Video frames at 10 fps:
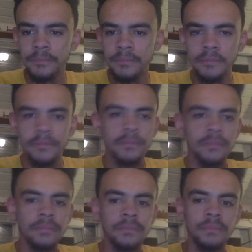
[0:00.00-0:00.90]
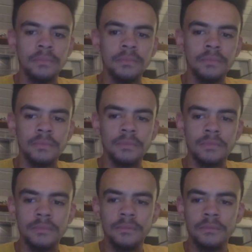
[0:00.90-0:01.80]

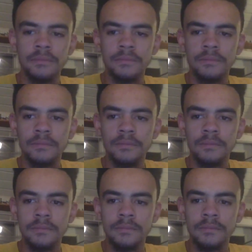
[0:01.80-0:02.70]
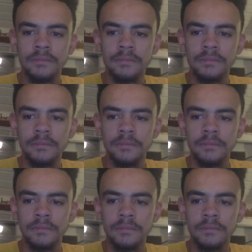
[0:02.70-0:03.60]

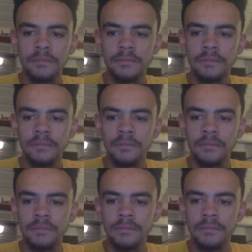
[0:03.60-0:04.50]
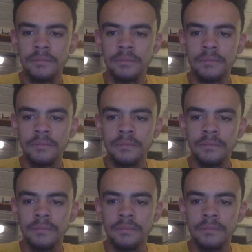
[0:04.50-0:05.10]
(not speaking)